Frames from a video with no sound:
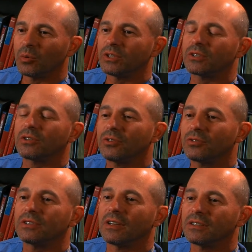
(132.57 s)
which
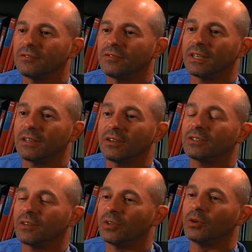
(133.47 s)
could result in fetal
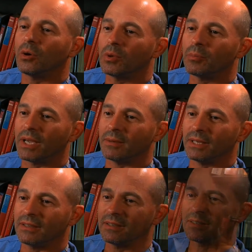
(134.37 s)
loss of a normal baby.